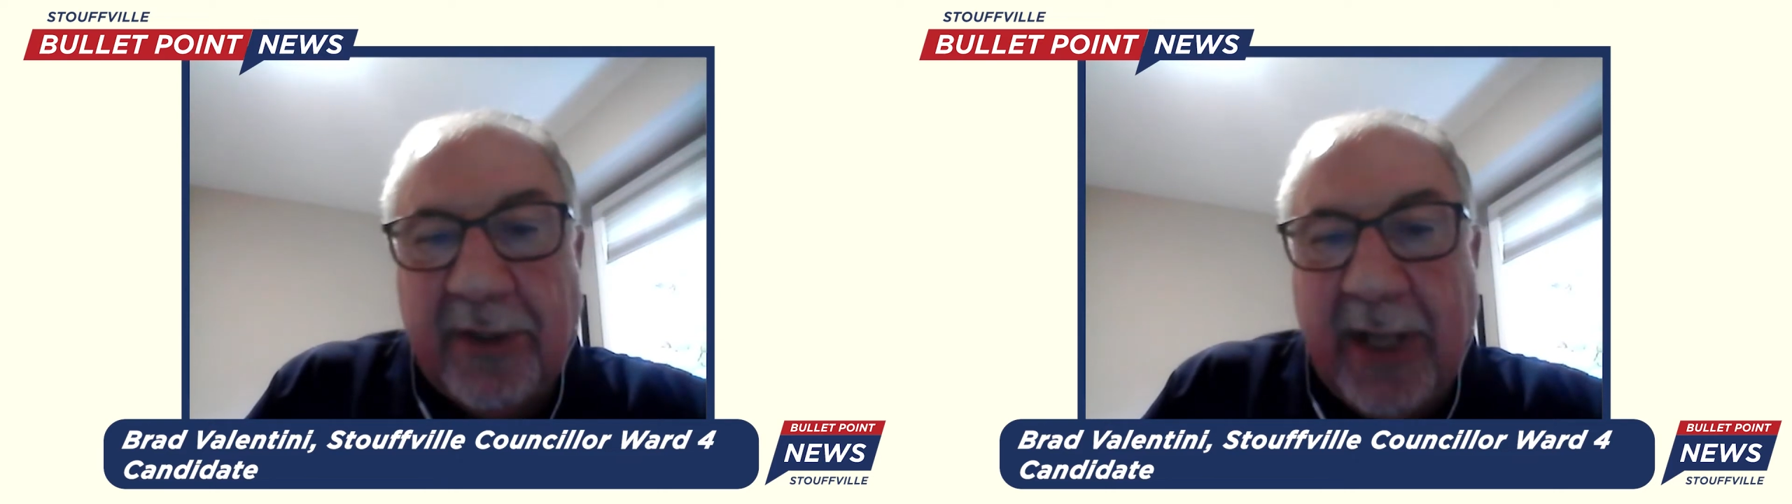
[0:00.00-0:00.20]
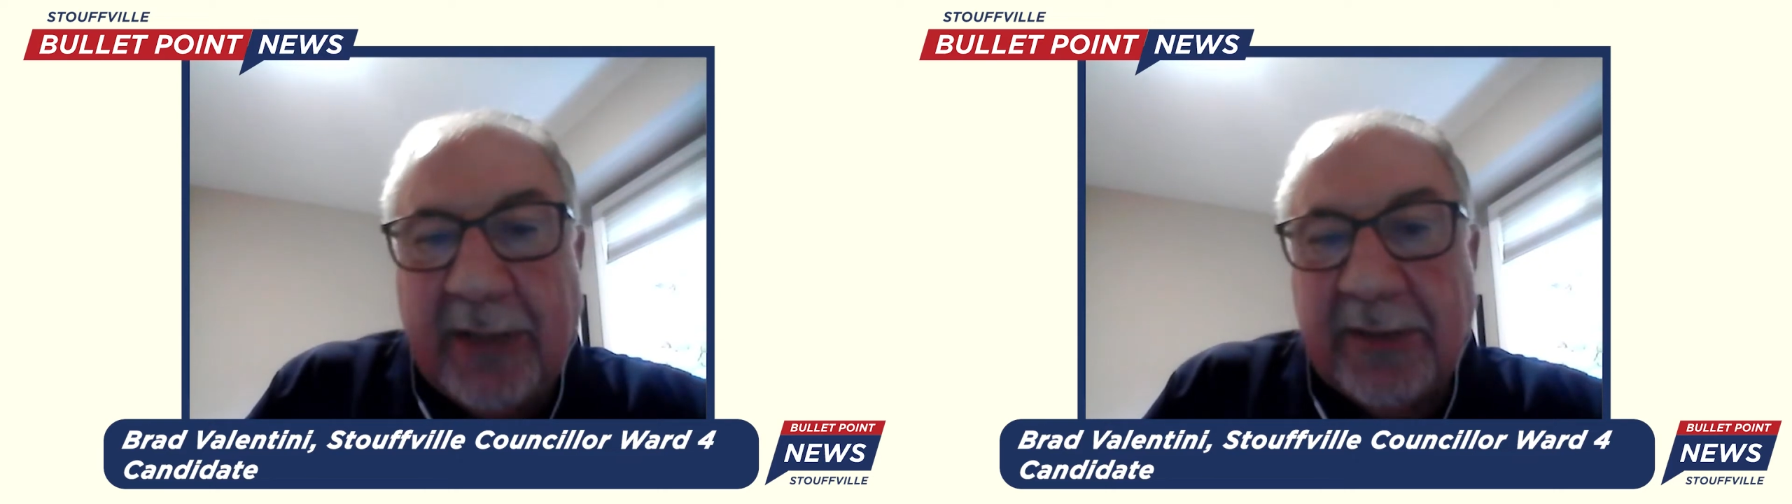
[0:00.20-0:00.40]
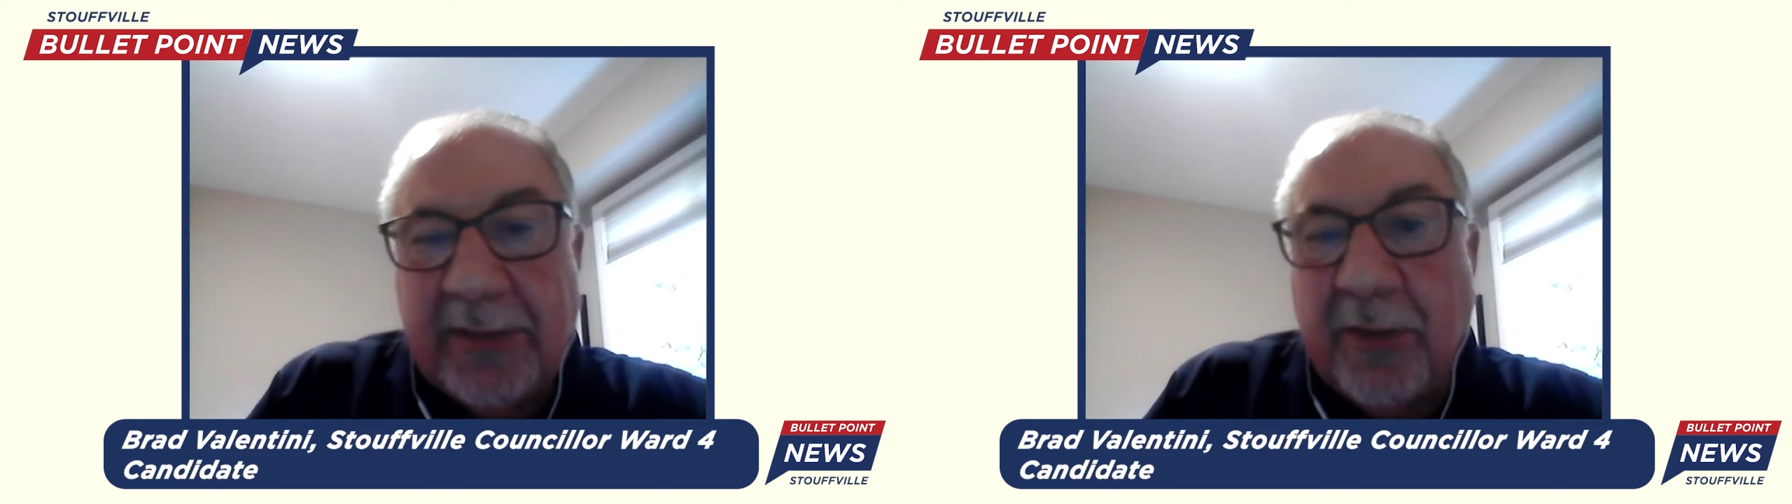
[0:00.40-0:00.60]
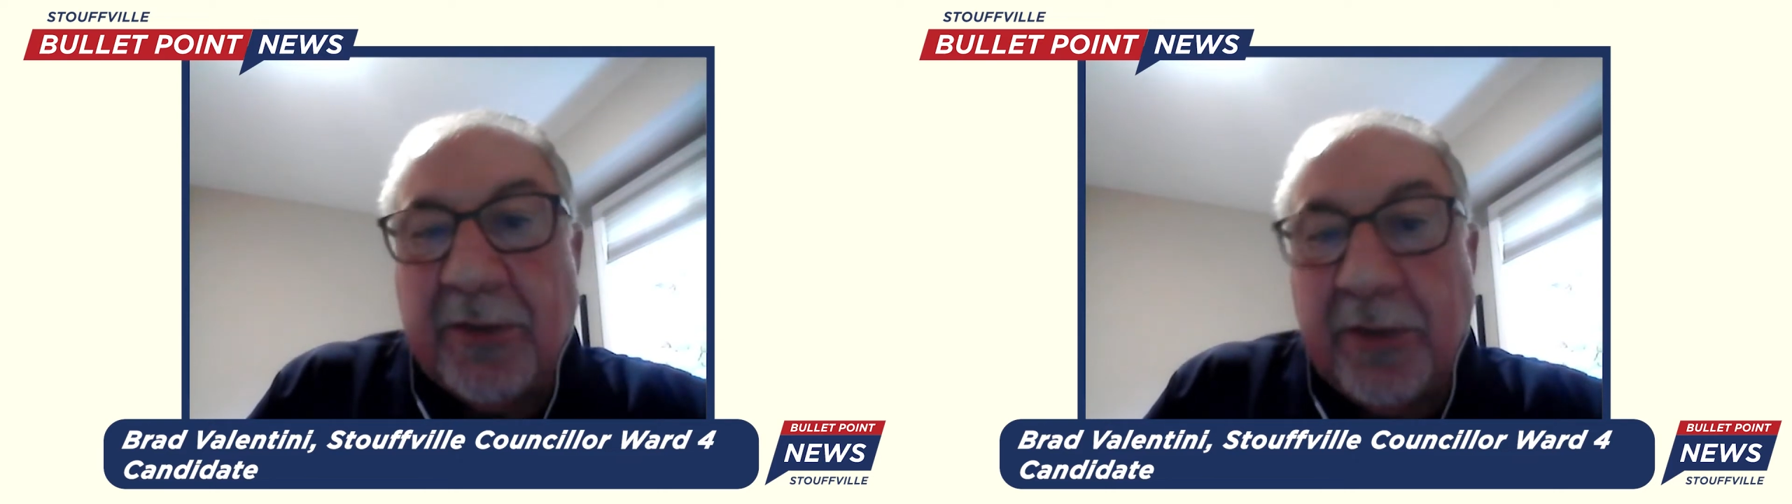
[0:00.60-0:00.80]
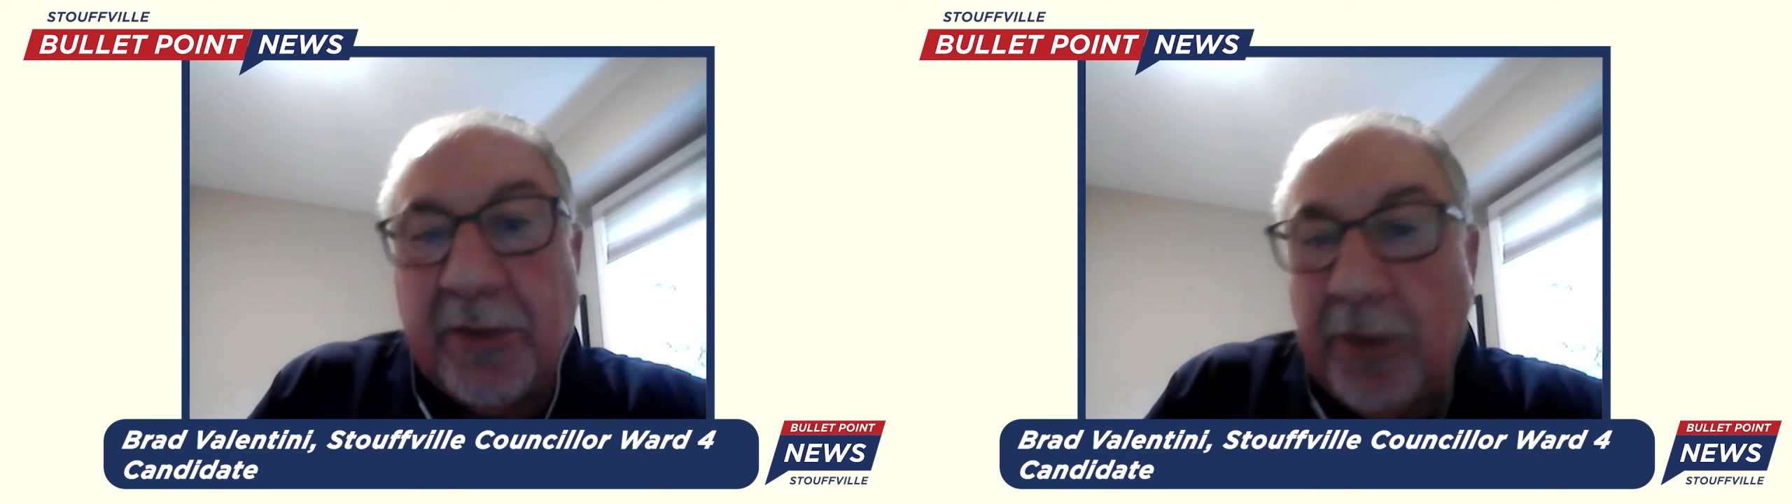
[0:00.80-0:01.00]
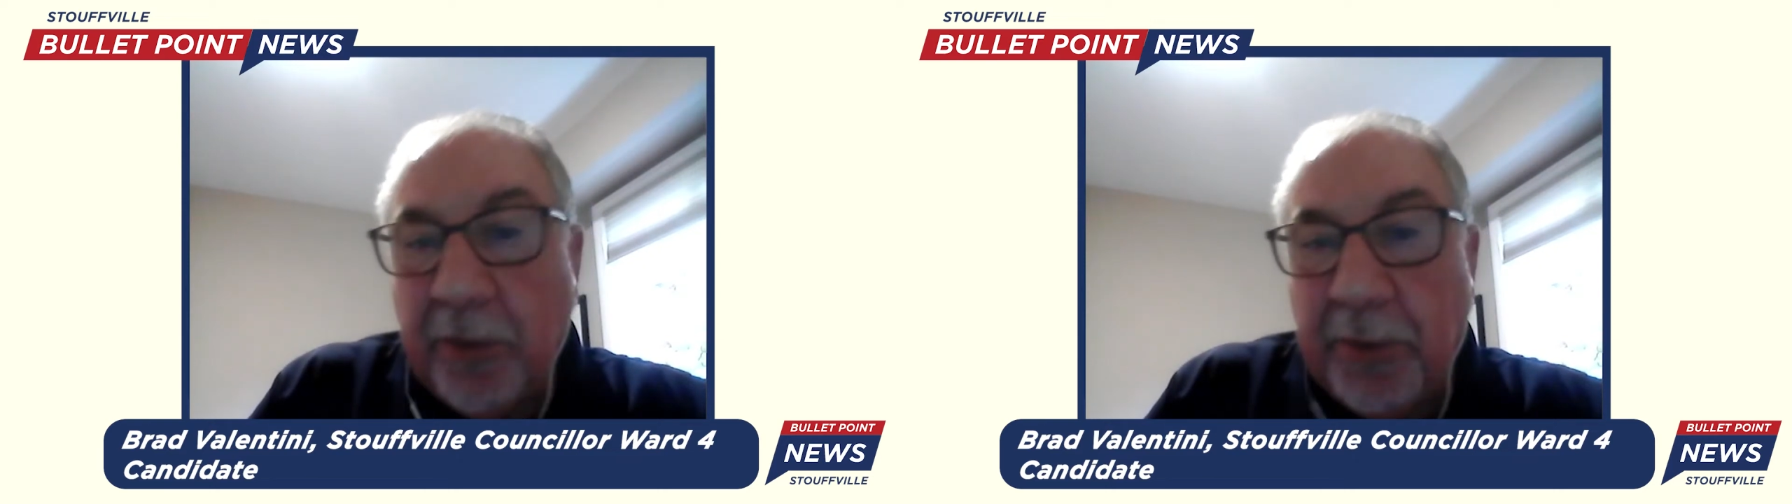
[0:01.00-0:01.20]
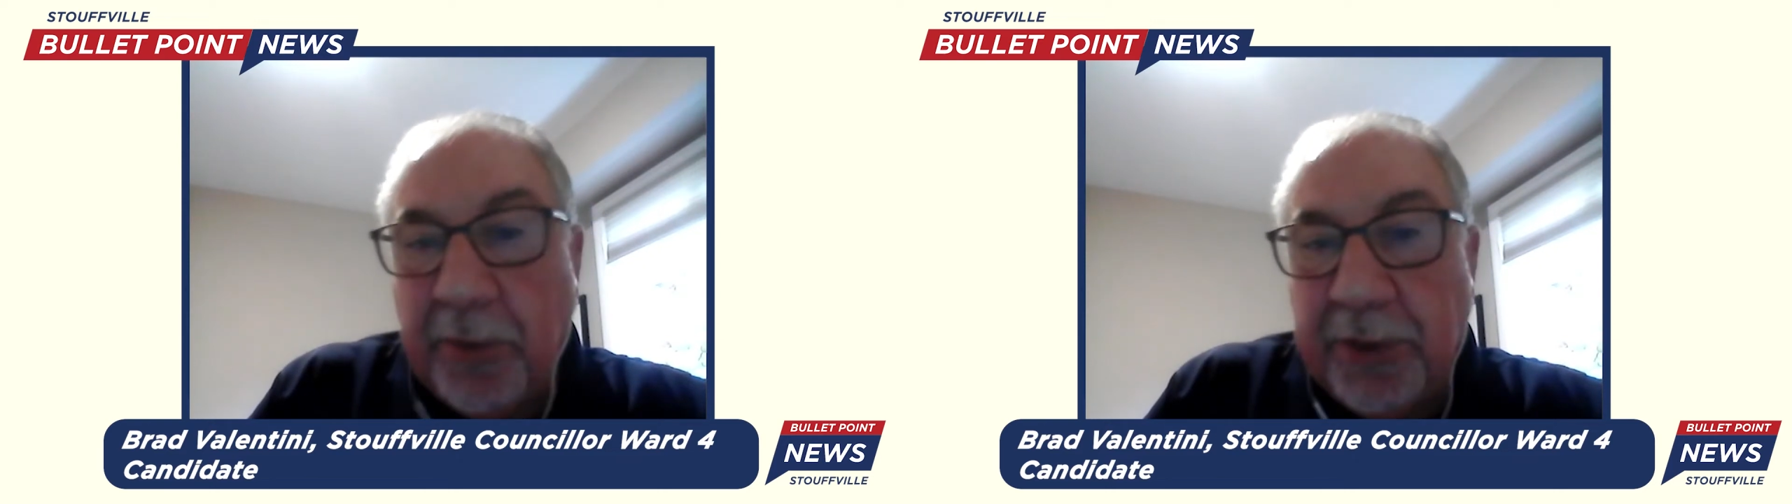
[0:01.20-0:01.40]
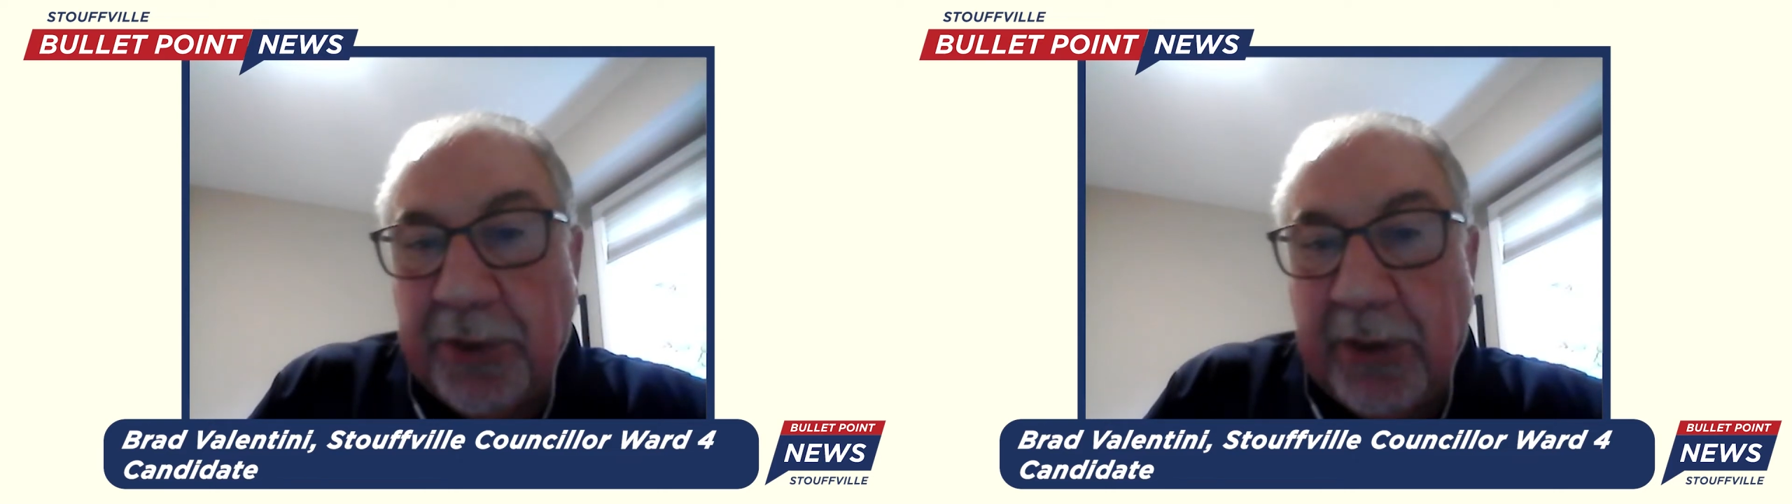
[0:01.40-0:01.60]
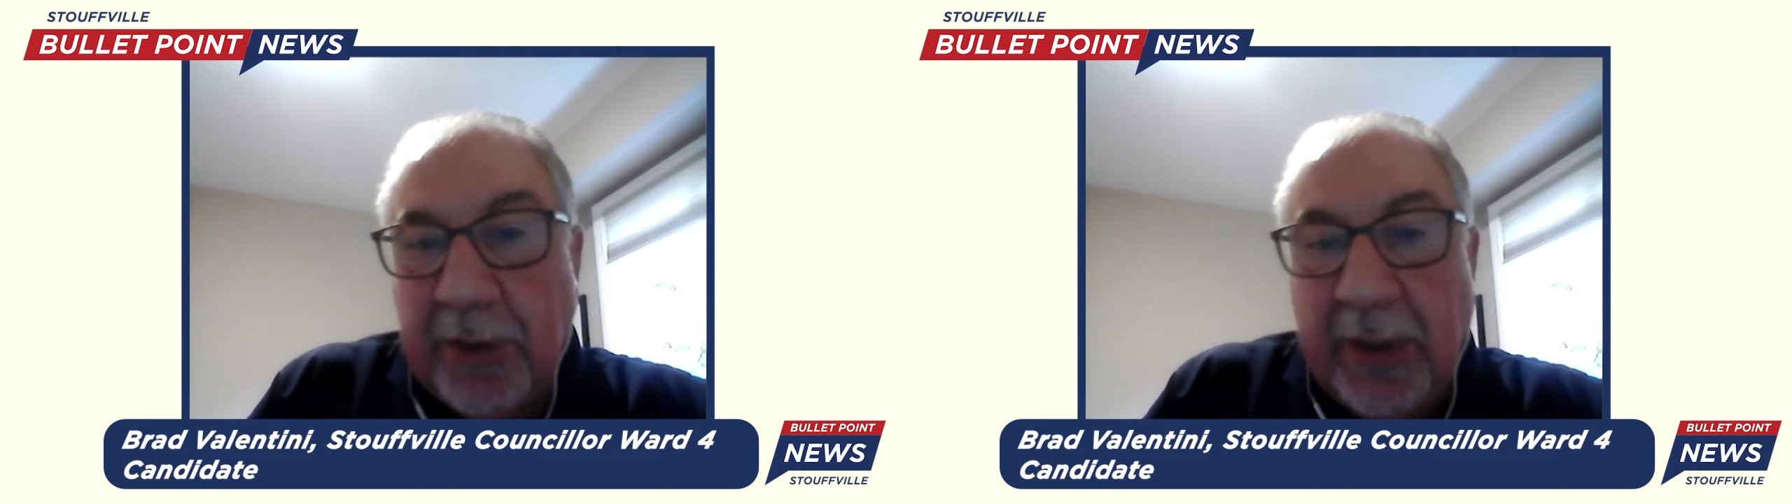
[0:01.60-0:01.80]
taxes goes to the York Region,